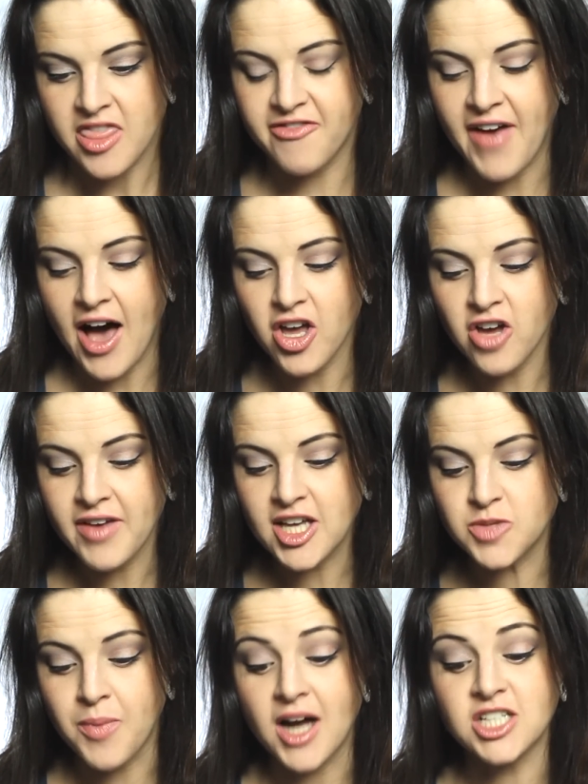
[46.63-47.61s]
The value of
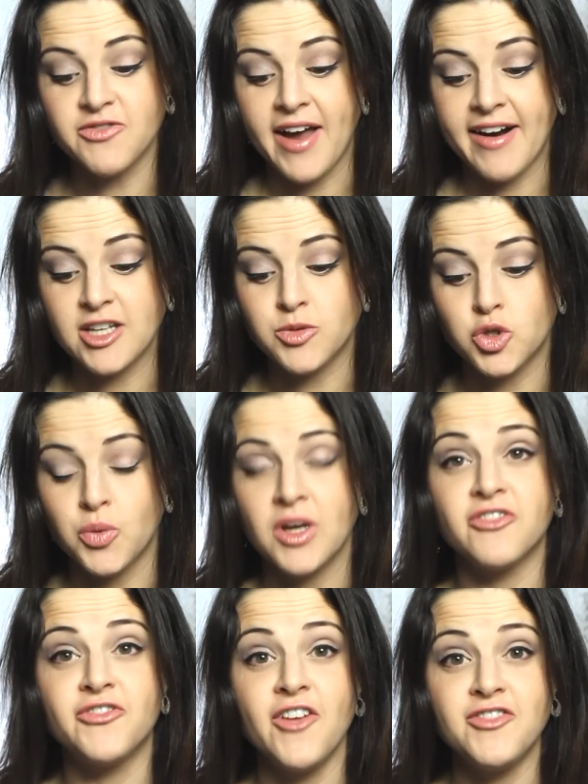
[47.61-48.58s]
each box varies
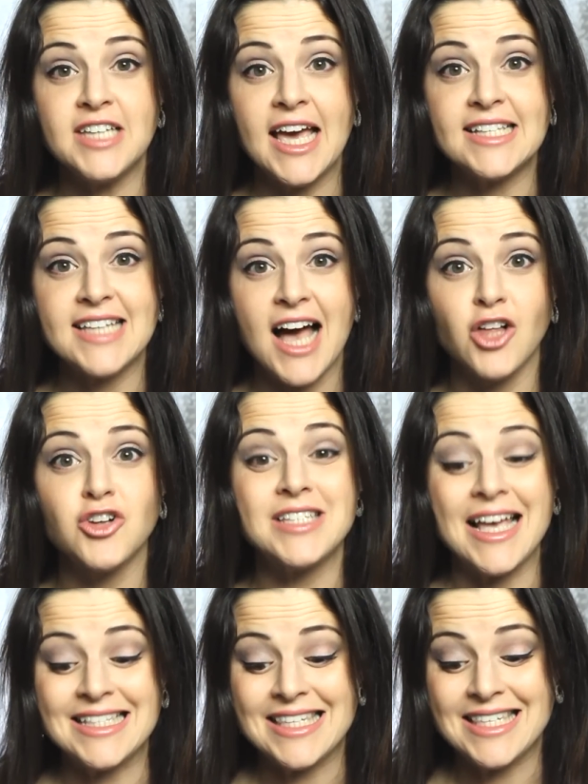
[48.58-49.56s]
between $58
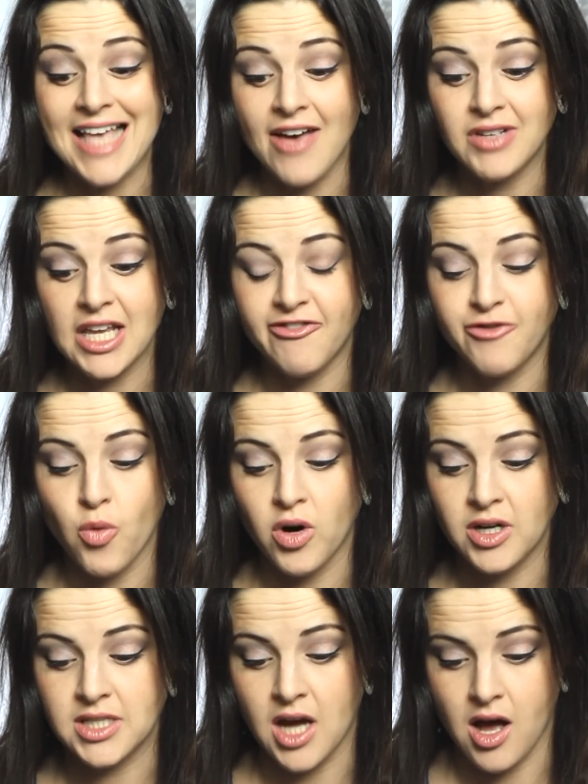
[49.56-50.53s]
and
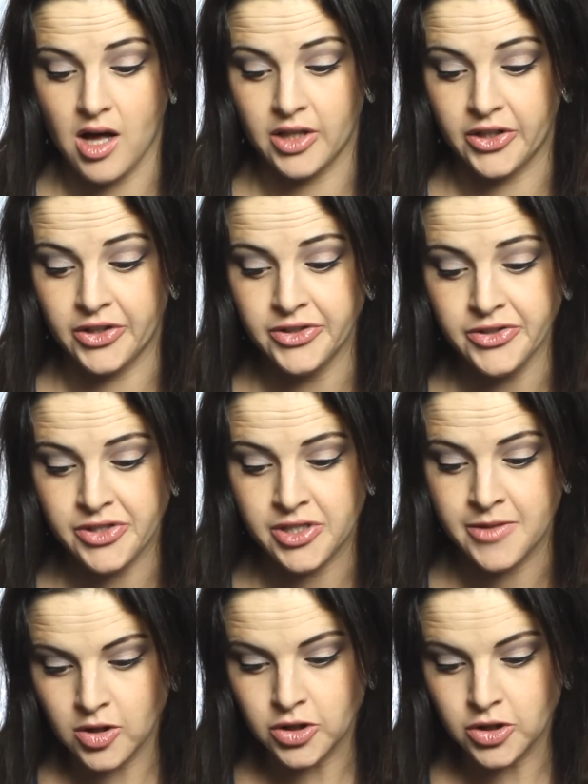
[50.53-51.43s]
$74.